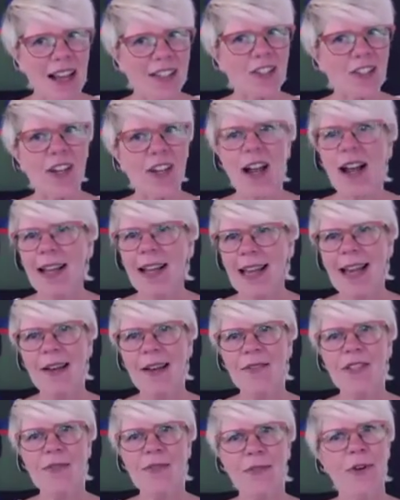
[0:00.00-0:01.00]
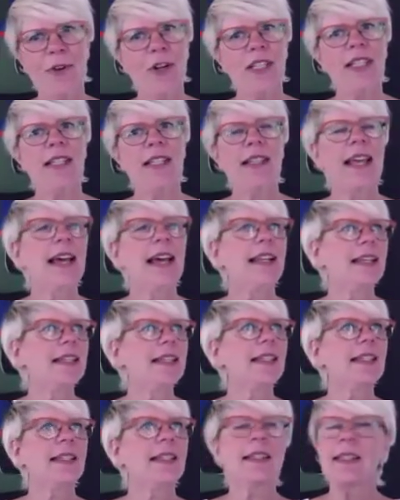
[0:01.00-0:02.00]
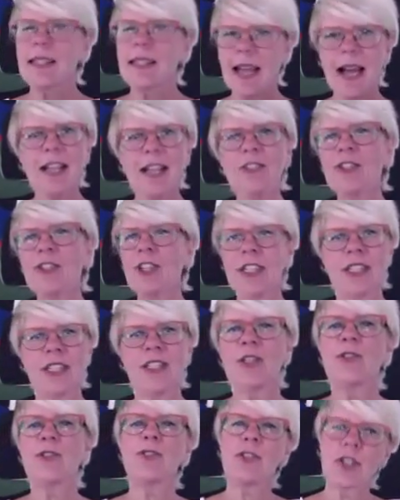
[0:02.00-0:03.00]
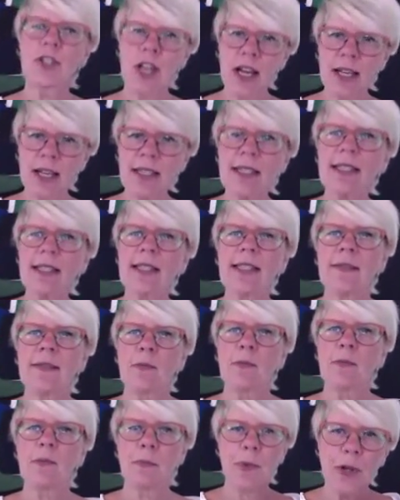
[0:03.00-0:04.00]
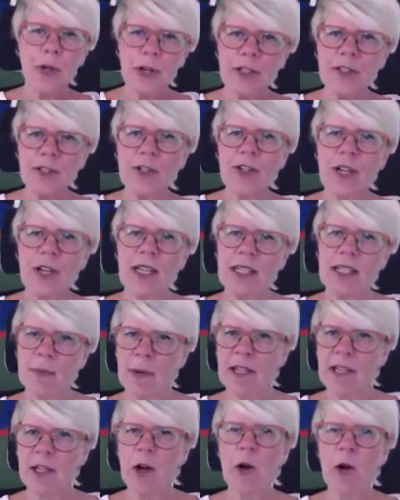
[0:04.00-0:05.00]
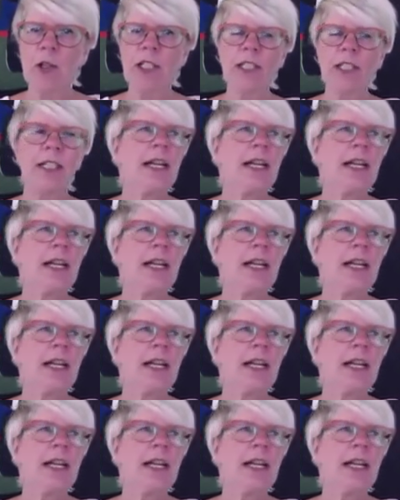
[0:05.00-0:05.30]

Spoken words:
I have a faucet that is touchless. You just it's bipolar,